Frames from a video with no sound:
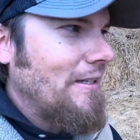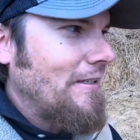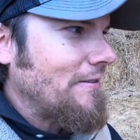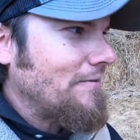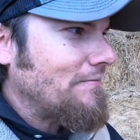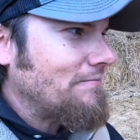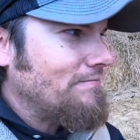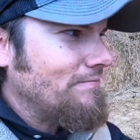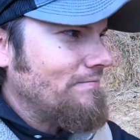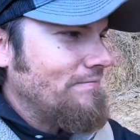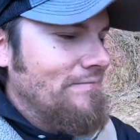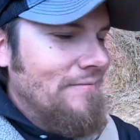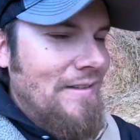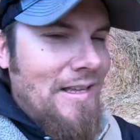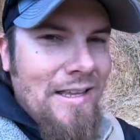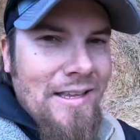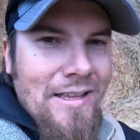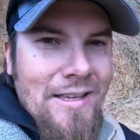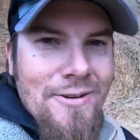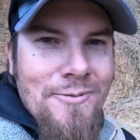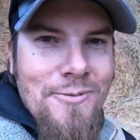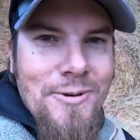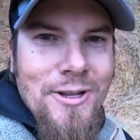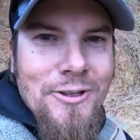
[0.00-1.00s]
and
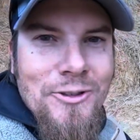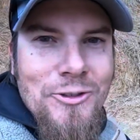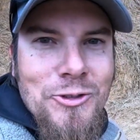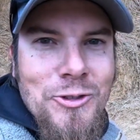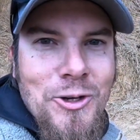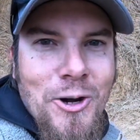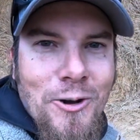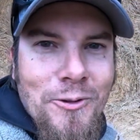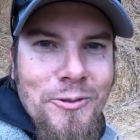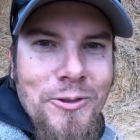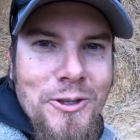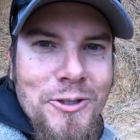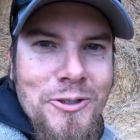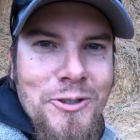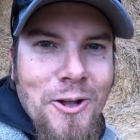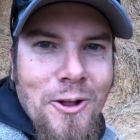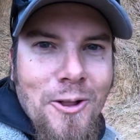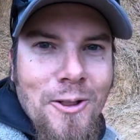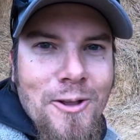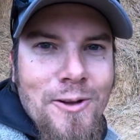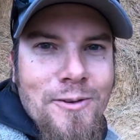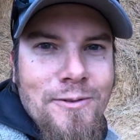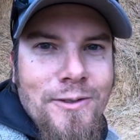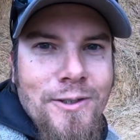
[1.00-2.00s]
we can start this
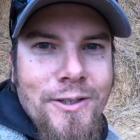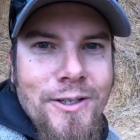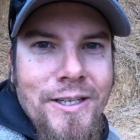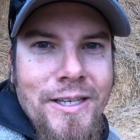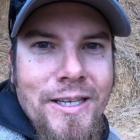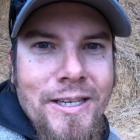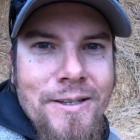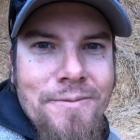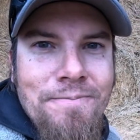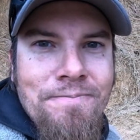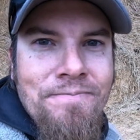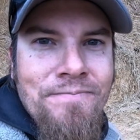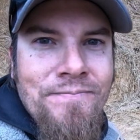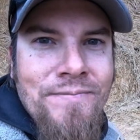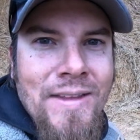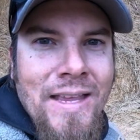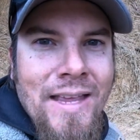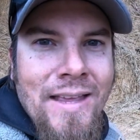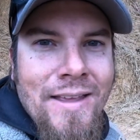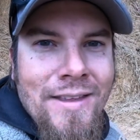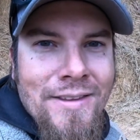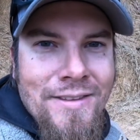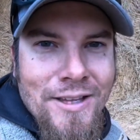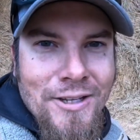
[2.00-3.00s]
all over again.
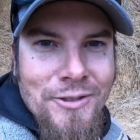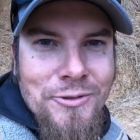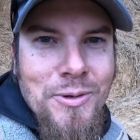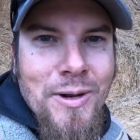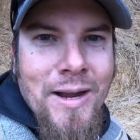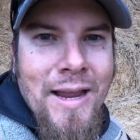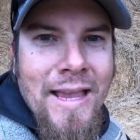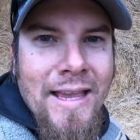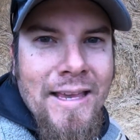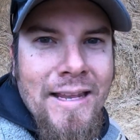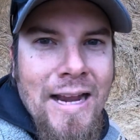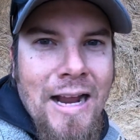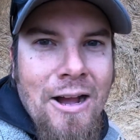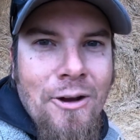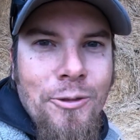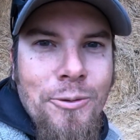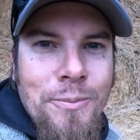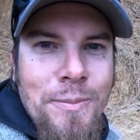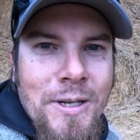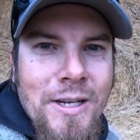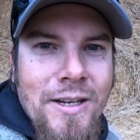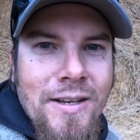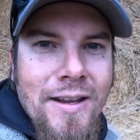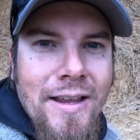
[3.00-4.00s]
Thanks for hanging out
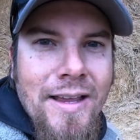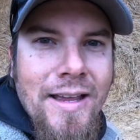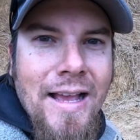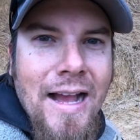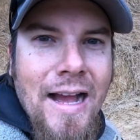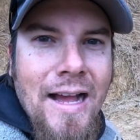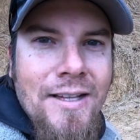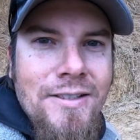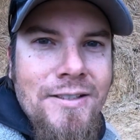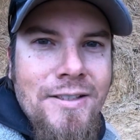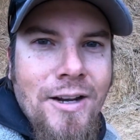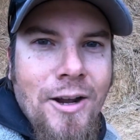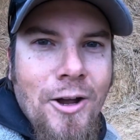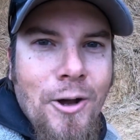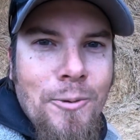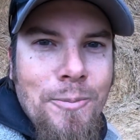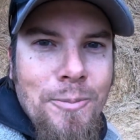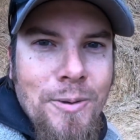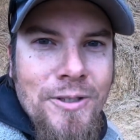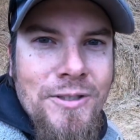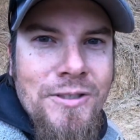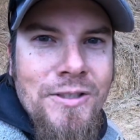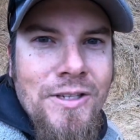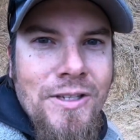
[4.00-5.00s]
with me today, guys, and I
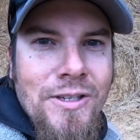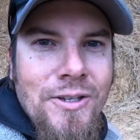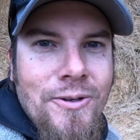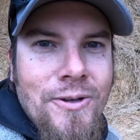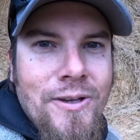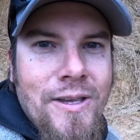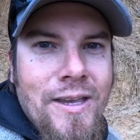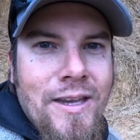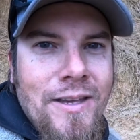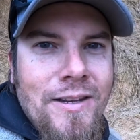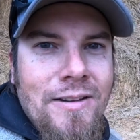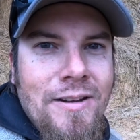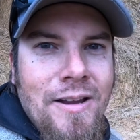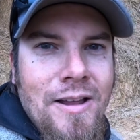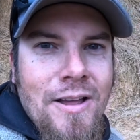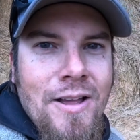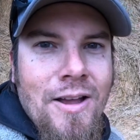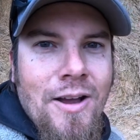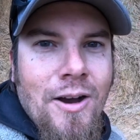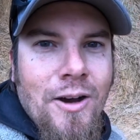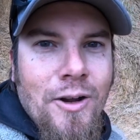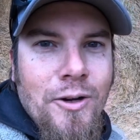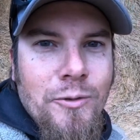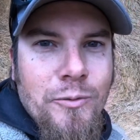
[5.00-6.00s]
hope I'll see you again
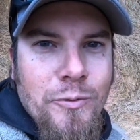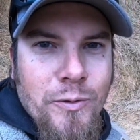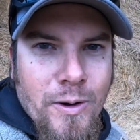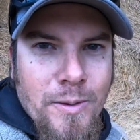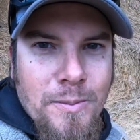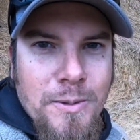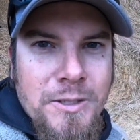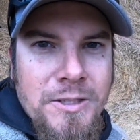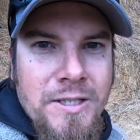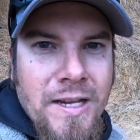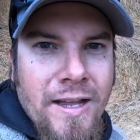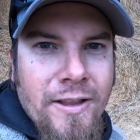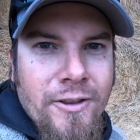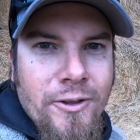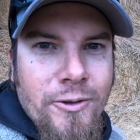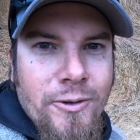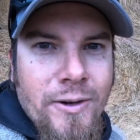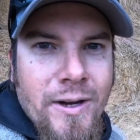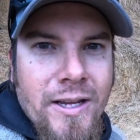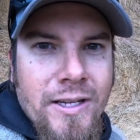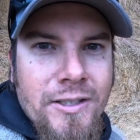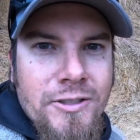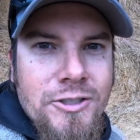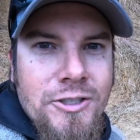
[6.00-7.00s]
on Farmer Tyler
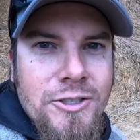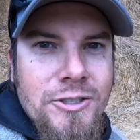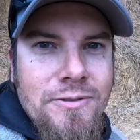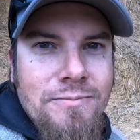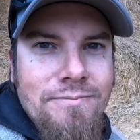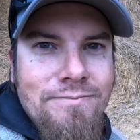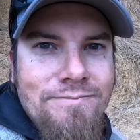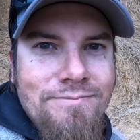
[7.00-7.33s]
Ranch.